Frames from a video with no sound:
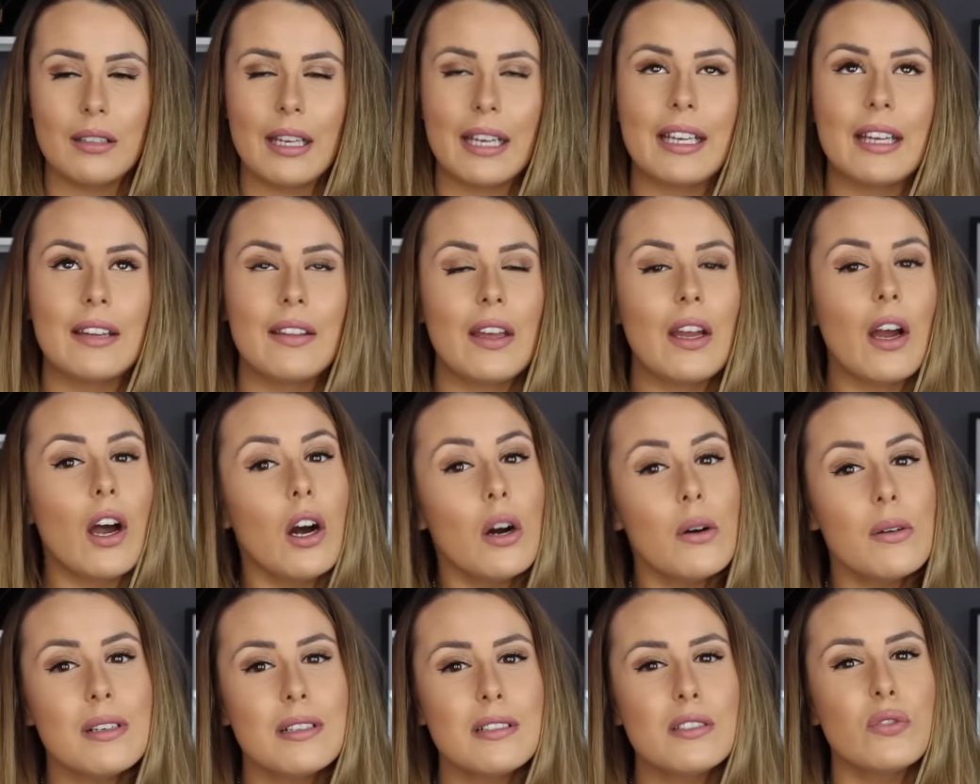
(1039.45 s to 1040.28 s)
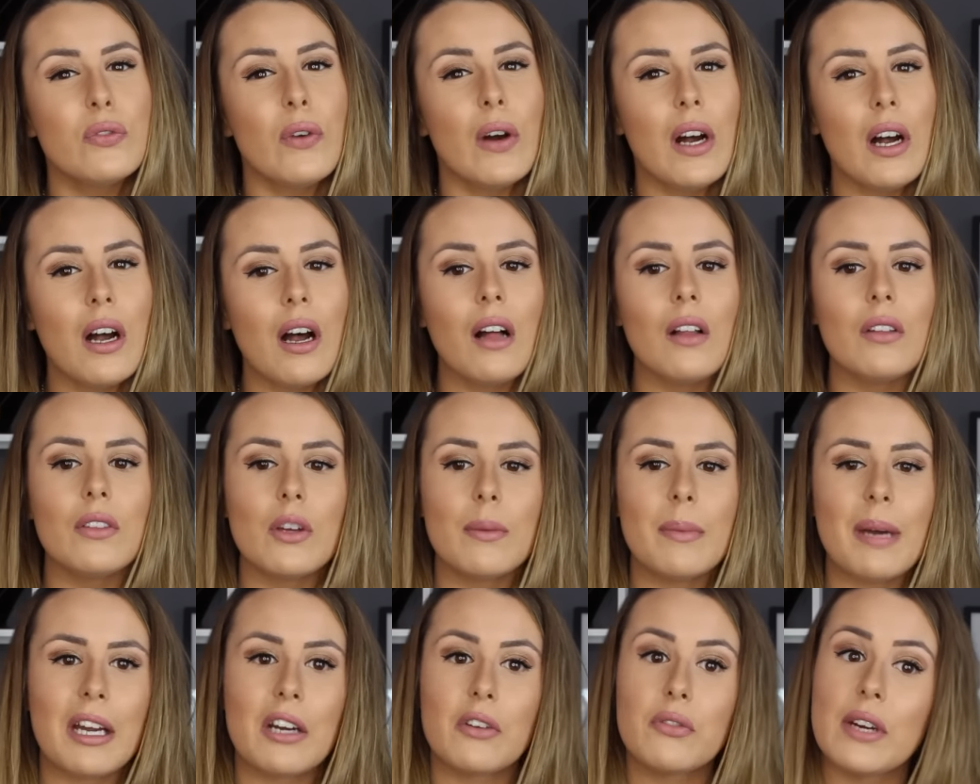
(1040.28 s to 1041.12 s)
Like they always fall
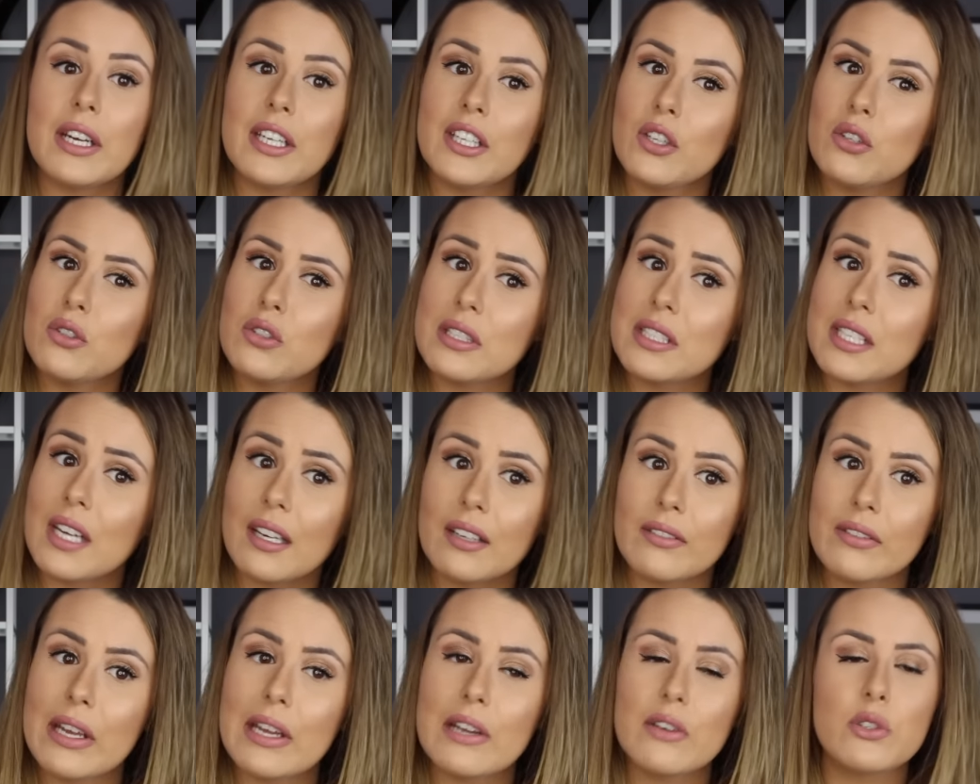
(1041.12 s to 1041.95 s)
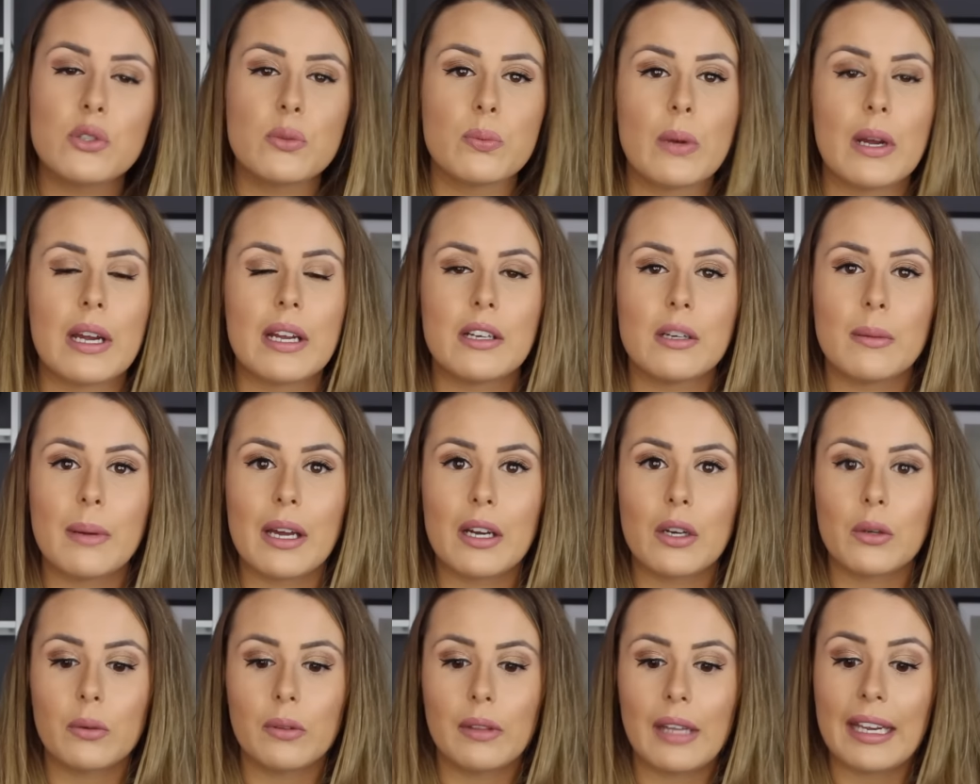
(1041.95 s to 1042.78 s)
no matter if I use a ton of hairspray, no
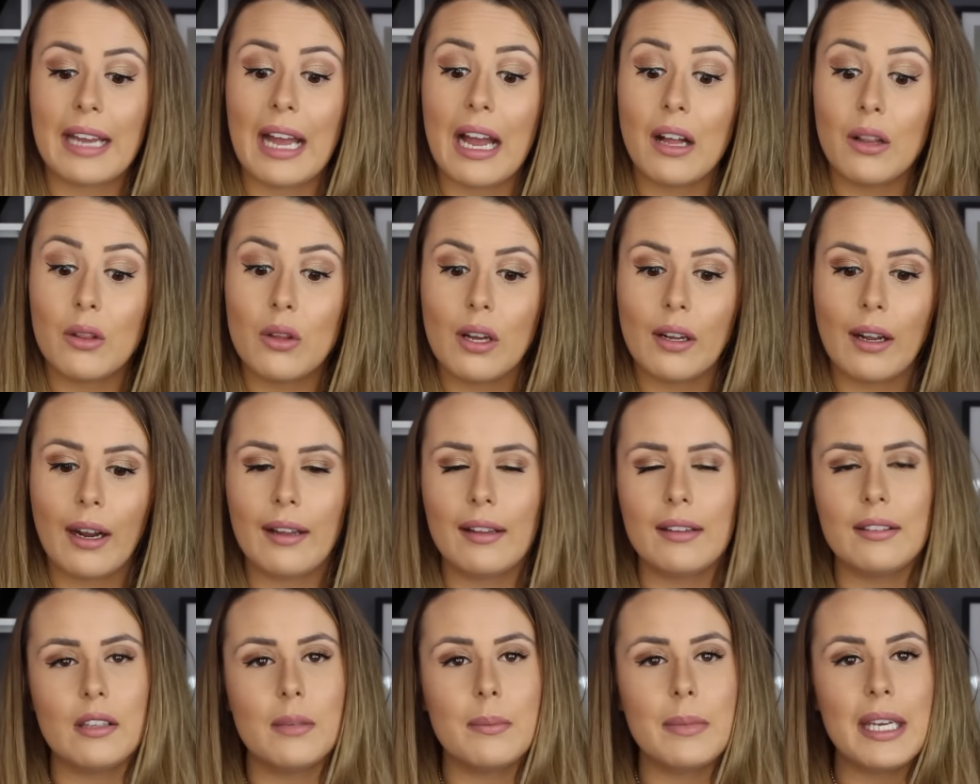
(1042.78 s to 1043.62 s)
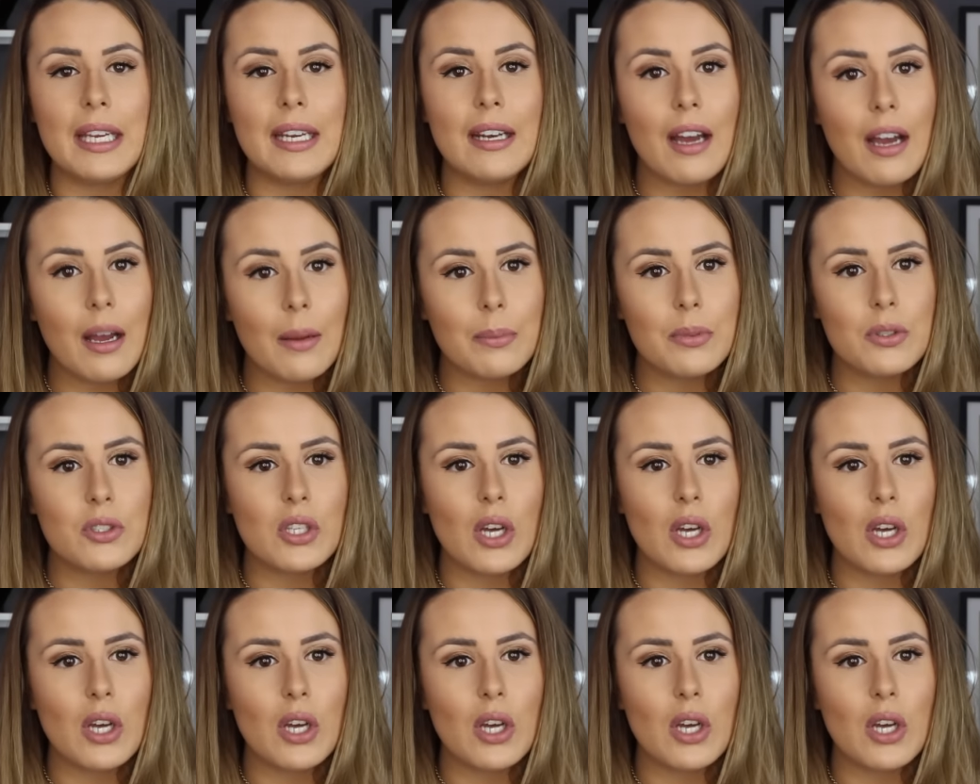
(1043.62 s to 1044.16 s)
matter like how long I let them heat up.